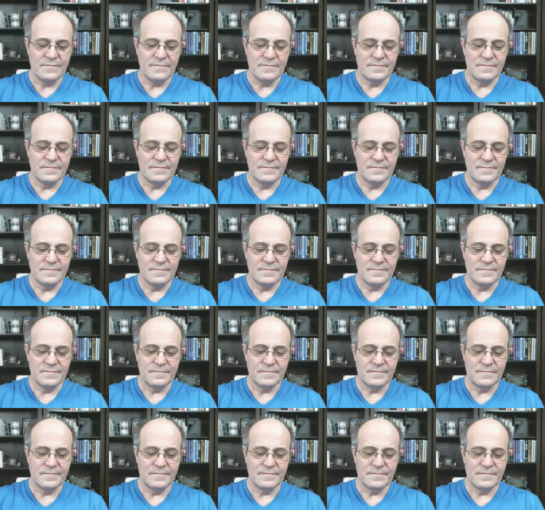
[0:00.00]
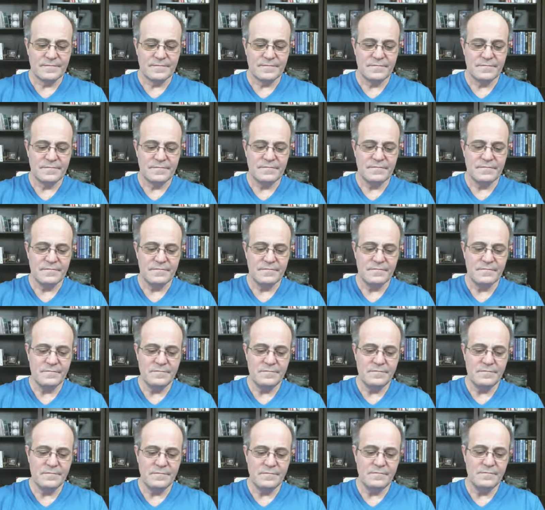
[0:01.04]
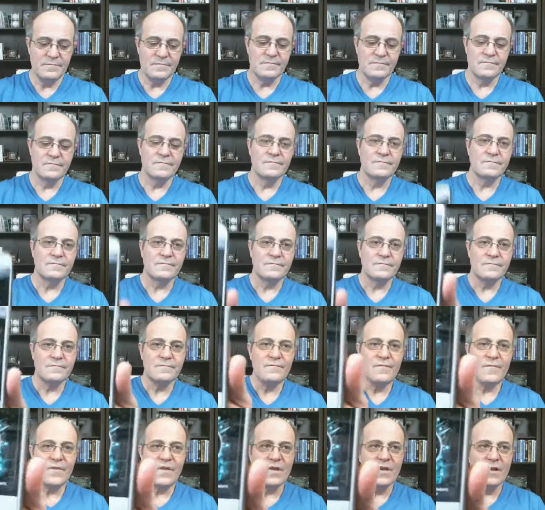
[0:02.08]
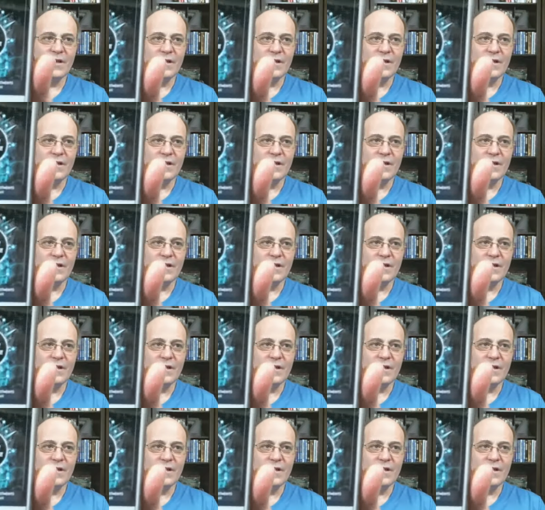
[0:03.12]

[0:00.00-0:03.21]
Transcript: No one is speaking in this clip.